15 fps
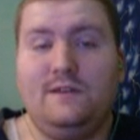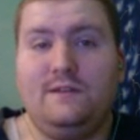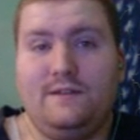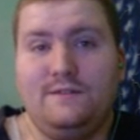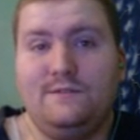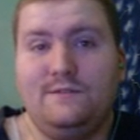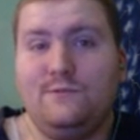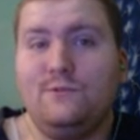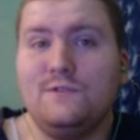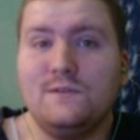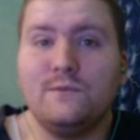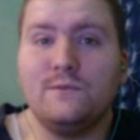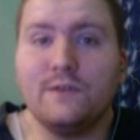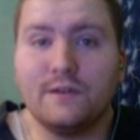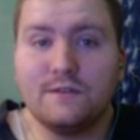course, I
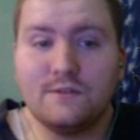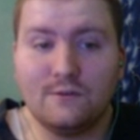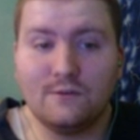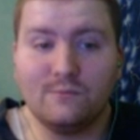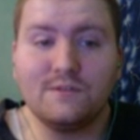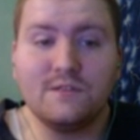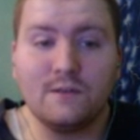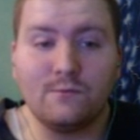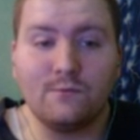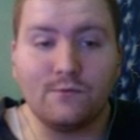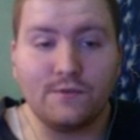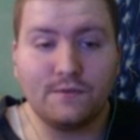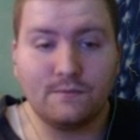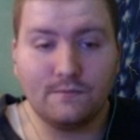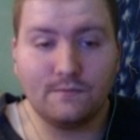want to concern myself
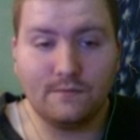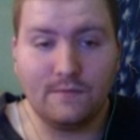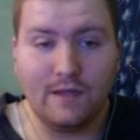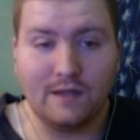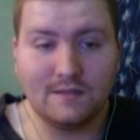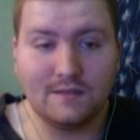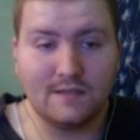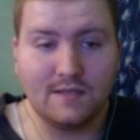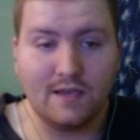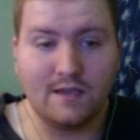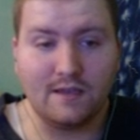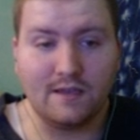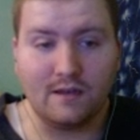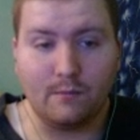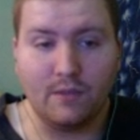with not staying
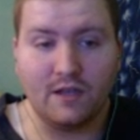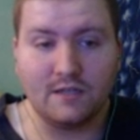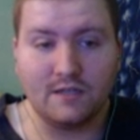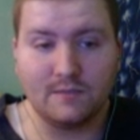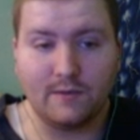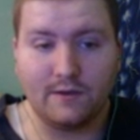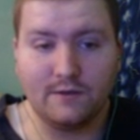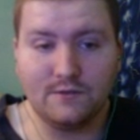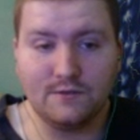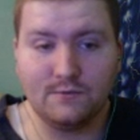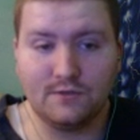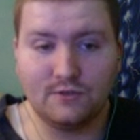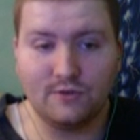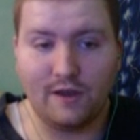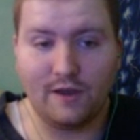out of bounds, but I also
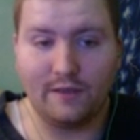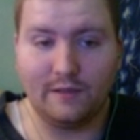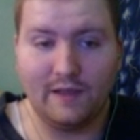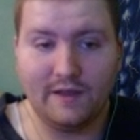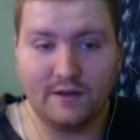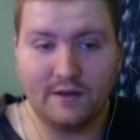want to try and line